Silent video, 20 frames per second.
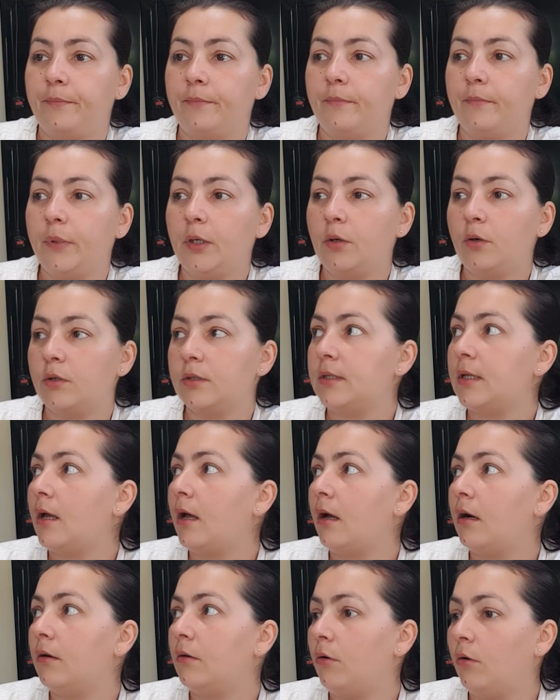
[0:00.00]
because they
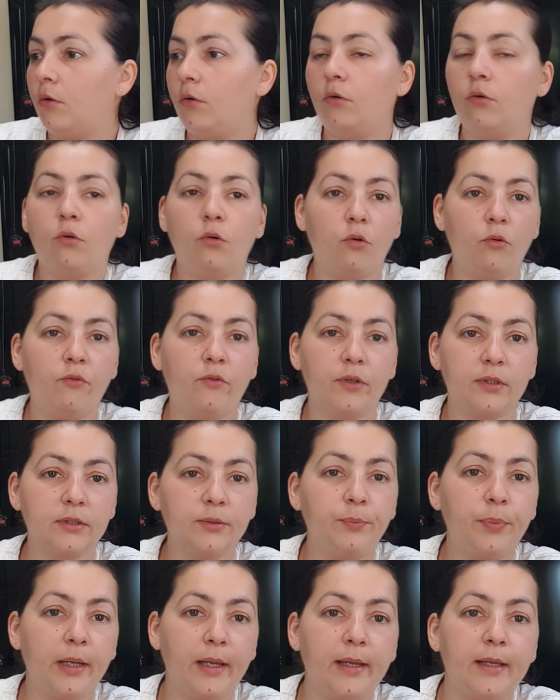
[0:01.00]
are all over the
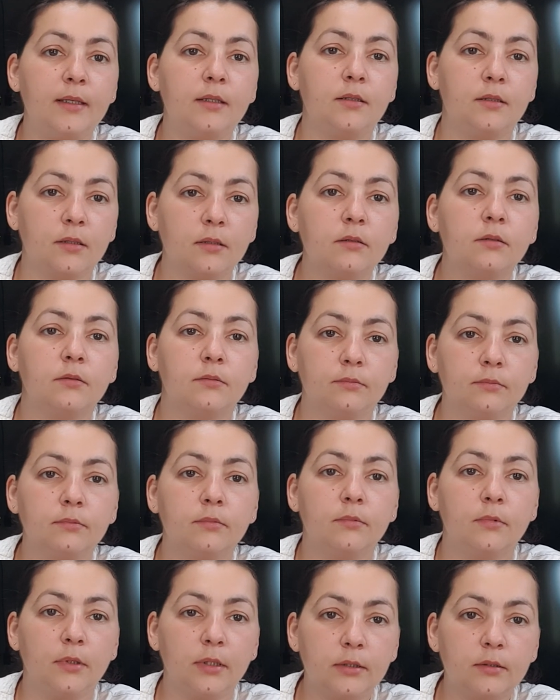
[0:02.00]
place,
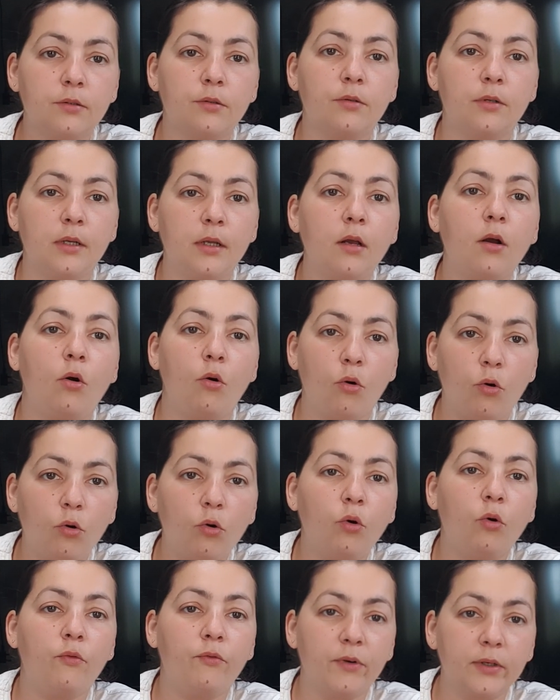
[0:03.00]
literally all
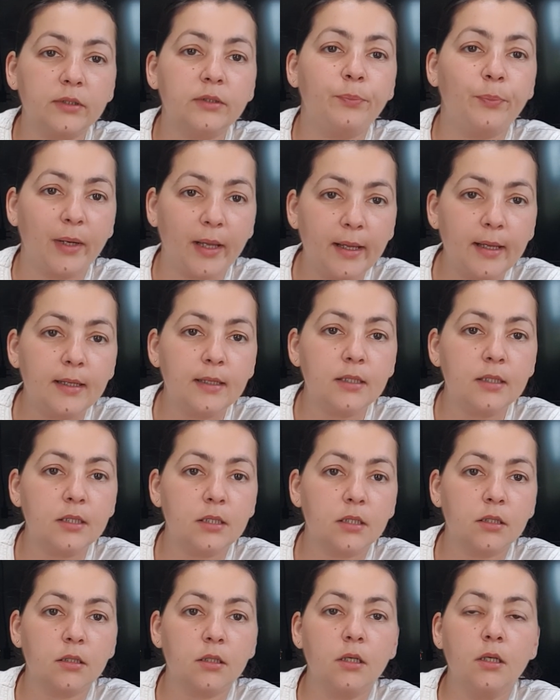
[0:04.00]
over the
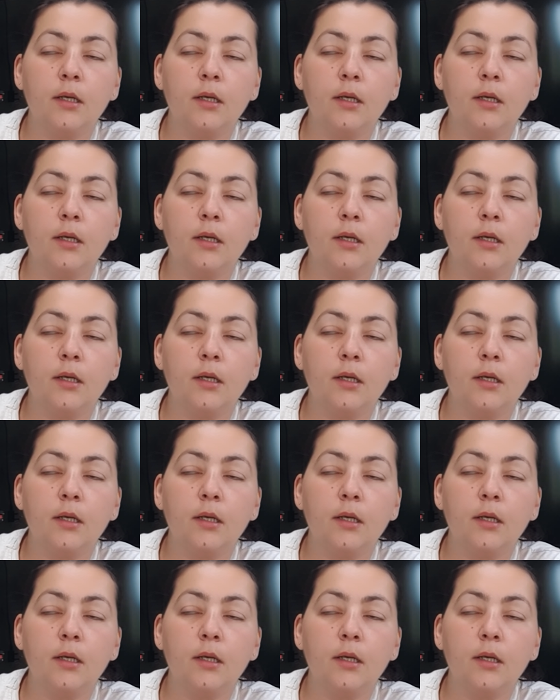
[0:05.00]
place,